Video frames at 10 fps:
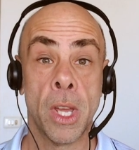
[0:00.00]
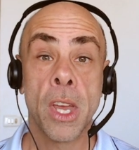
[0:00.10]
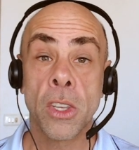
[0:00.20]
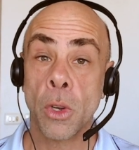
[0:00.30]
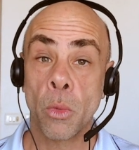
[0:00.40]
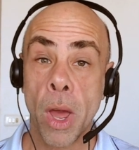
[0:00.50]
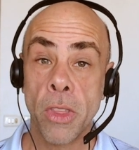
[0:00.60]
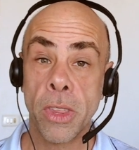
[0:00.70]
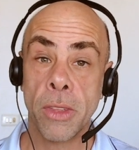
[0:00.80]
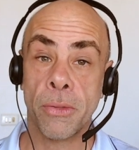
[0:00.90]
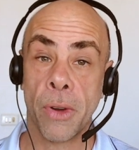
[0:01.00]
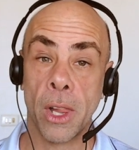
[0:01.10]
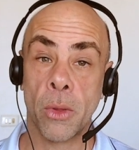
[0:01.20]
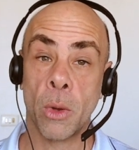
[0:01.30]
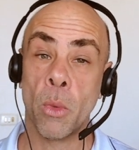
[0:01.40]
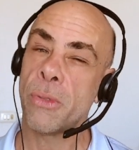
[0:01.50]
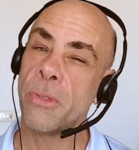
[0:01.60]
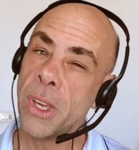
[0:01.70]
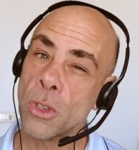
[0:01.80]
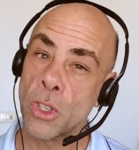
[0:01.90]
So rather than following what
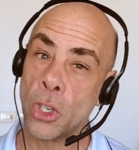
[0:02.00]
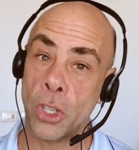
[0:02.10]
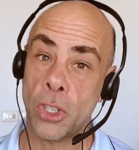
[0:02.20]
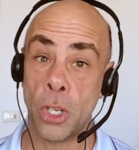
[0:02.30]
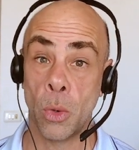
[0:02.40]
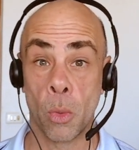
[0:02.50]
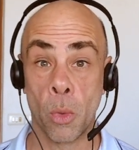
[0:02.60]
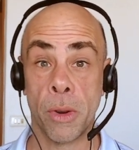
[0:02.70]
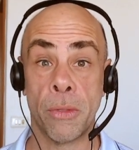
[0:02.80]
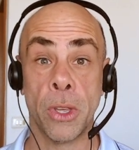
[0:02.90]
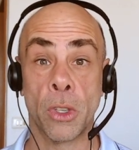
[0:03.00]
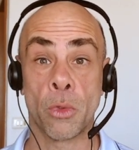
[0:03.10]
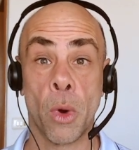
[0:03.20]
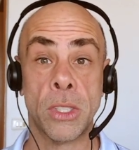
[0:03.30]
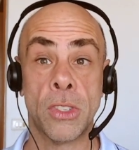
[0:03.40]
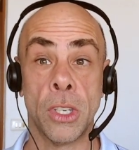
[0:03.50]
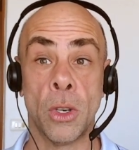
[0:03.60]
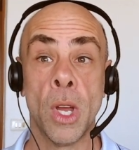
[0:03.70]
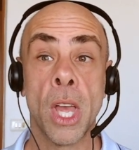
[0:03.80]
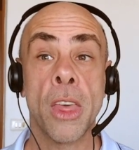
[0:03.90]
feels good to you or what feels right to you,
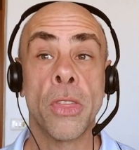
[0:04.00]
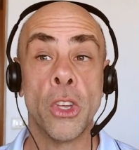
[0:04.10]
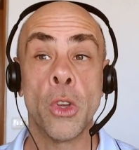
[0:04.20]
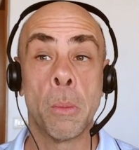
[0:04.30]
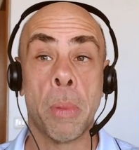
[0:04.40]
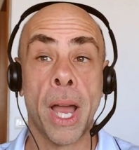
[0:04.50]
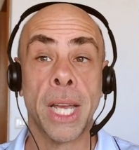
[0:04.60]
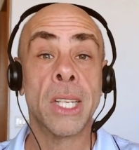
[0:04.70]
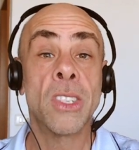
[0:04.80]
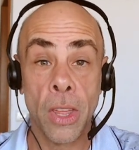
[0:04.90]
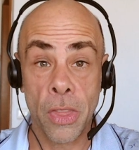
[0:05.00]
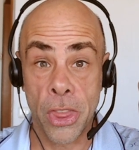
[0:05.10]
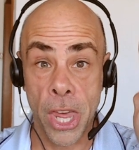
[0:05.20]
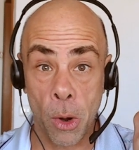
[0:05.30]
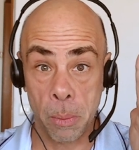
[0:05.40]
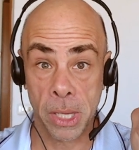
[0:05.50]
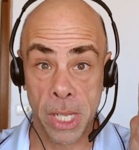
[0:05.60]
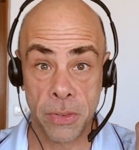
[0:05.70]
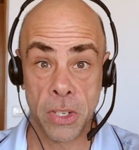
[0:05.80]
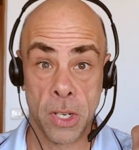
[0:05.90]
that you're buying into their belief
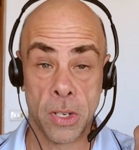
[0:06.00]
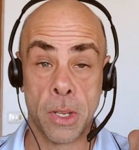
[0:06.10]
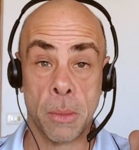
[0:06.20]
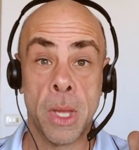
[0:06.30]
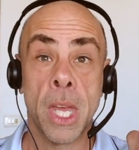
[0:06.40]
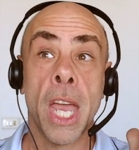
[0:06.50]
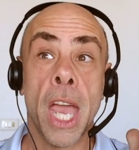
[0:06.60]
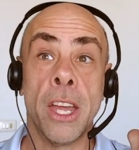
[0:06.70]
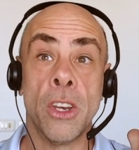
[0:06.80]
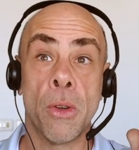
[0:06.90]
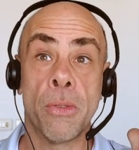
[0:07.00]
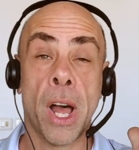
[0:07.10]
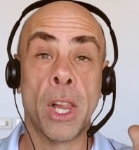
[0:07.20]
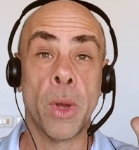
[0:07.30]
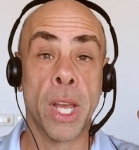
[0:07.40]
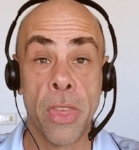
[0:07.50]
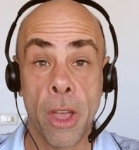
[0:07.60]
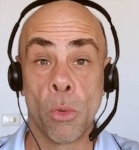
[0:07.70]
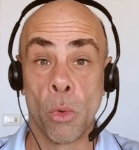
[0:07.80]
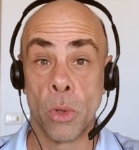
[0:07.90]
system and you're following their
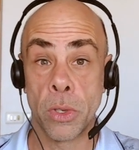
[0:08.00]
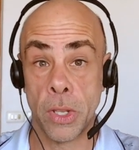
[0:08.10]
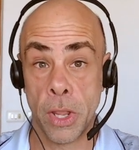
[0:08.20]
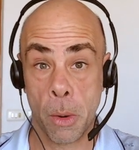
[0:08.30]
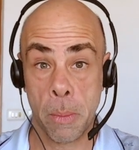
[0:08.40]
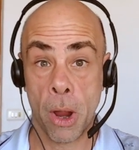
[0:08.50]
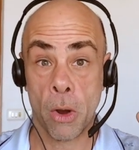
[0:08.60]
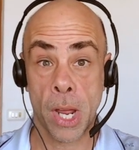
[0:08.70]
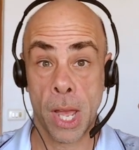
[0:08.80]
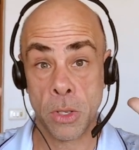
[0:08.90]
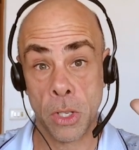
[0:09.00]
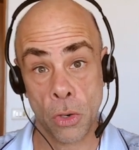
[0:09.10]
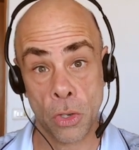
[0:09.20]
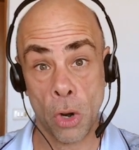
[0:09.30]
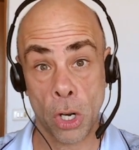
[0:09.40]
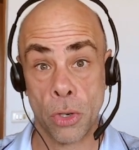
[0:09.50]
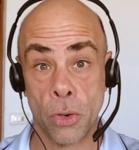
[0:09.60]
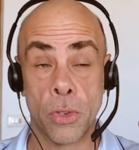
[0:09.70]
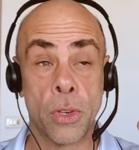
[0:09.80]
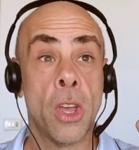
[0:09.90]
rules and their paradigms and their structures.